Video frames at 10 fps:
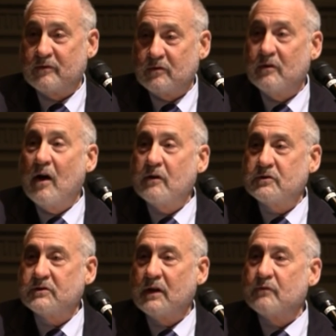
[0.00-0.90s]
to a large
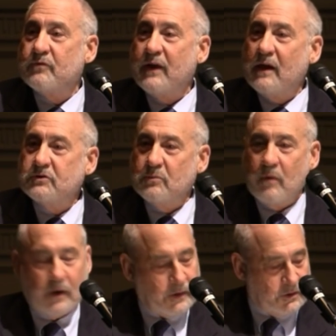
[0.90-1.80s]
extent of financial
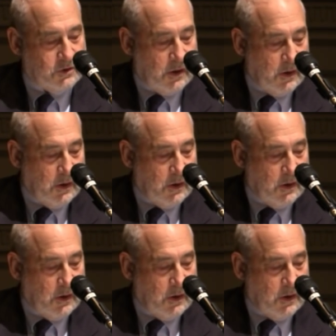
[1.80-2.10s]
markets.